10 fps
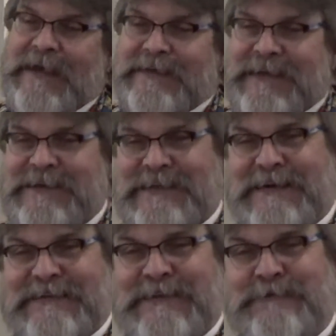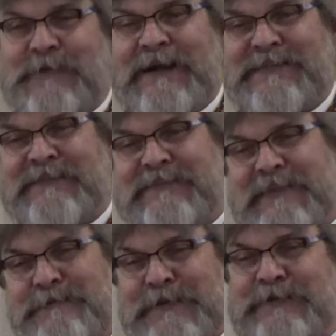Take that deep breath and
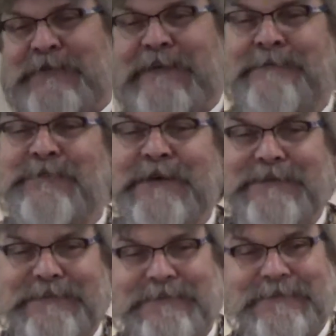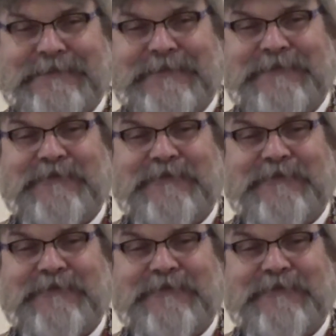step into the abyss,